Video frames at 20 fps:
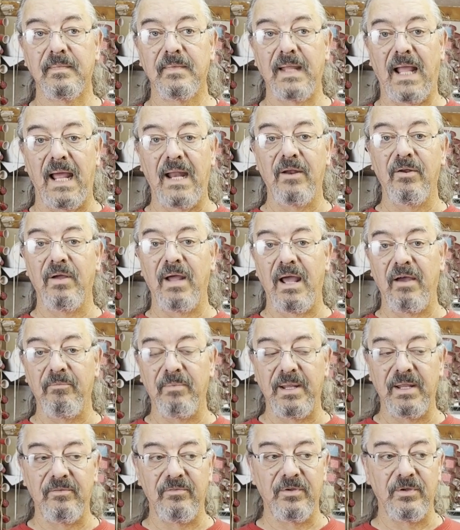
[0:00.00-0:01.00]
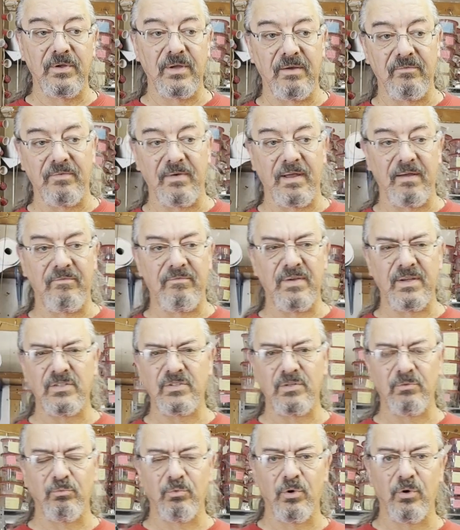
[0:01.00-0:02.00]
don't know how many of you have
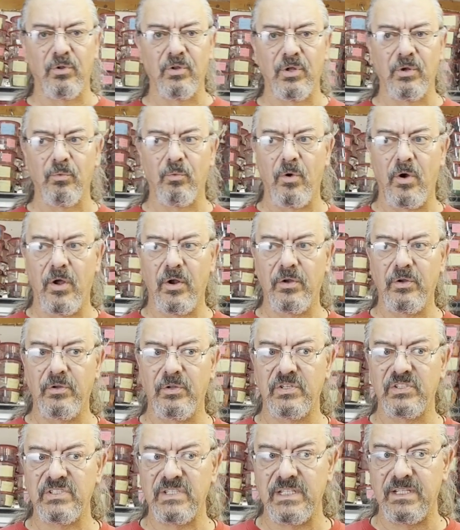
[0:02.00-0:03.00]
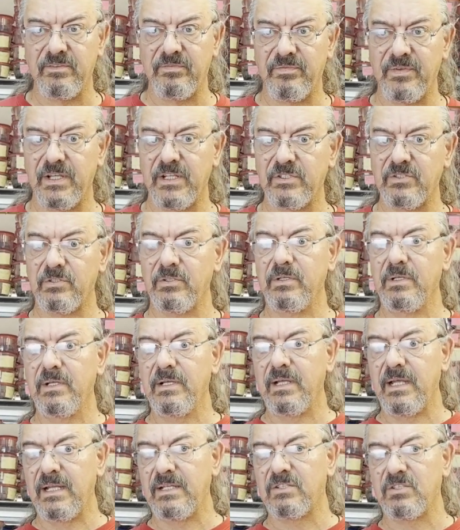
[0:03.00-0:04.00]
fished in real clear water, and you can see the fish,
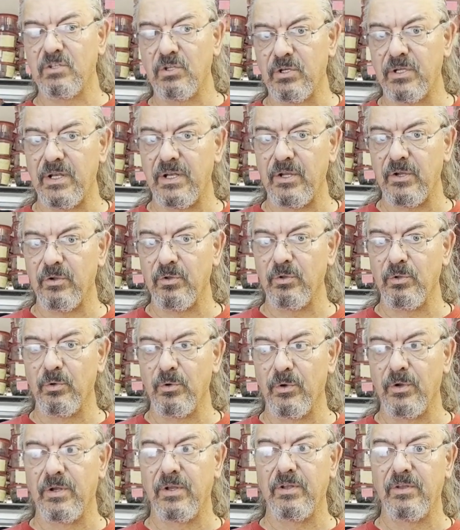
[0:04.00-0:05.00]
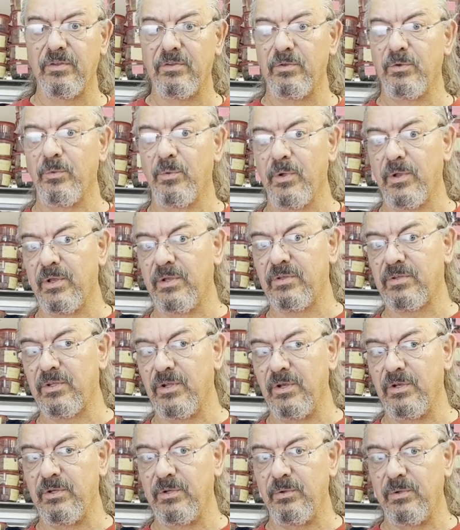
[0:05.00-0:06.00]
and it's looking at your lure, and it doesn't know what it's
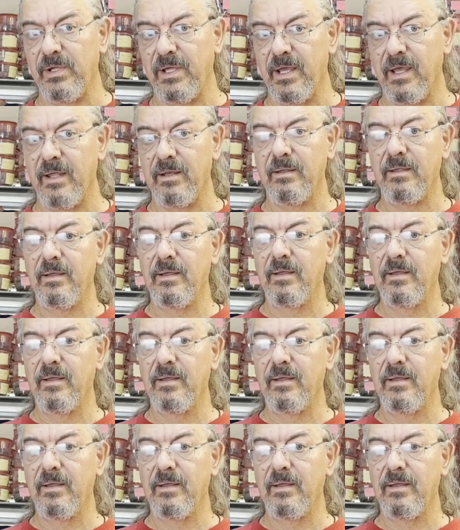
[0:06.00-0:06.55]
going to do yet.